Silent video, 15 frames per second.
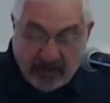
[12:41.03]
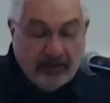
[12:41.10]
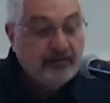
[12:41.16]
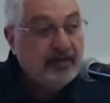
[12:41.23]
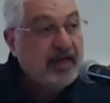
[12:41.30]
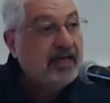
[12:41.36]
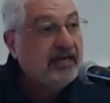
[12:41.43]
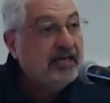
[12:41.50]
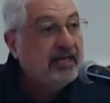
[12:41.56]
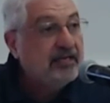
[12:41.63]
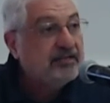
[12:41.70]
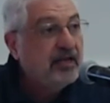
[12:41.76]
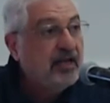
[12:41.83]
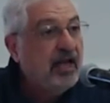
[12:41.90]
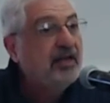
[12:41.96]
That is
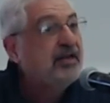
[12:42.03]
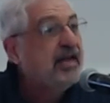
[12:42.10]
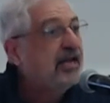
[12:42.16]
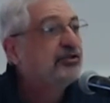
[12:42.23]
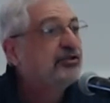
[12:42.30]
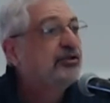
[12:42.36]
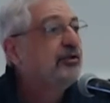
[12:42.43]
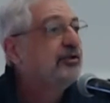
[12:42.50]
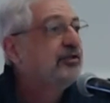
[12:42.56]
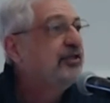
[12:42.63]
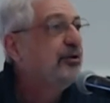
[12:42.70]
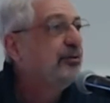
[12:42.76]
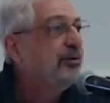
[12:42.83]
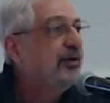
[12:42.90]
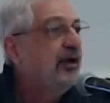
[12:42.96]
a national
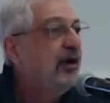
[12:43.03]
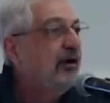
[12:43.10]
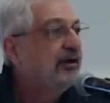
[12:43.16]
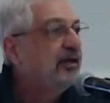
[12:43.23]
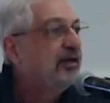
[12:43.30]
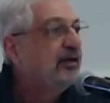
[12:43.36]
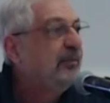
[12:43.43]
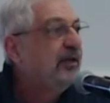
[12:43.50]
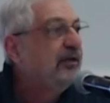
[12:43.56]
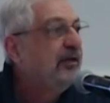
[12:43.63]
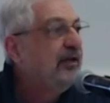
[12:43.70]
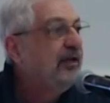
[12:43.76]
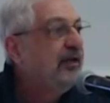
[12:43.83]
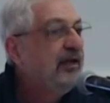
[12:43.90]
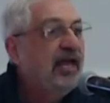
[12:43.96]
security argument,
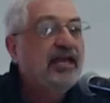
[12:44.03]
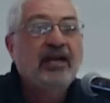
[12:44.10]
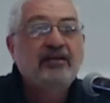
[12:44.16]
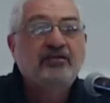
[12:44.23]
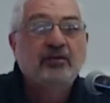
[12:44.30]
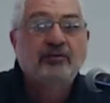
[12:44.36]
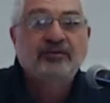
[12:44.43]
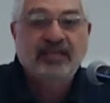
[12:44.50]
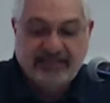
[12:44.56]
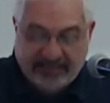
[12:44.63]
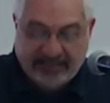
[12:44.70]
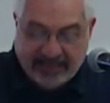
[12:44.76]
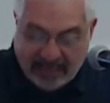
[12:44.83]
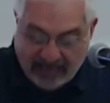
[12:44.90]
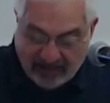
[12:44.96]
a raison
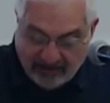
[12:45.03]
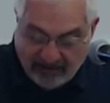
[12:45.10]
d'etat,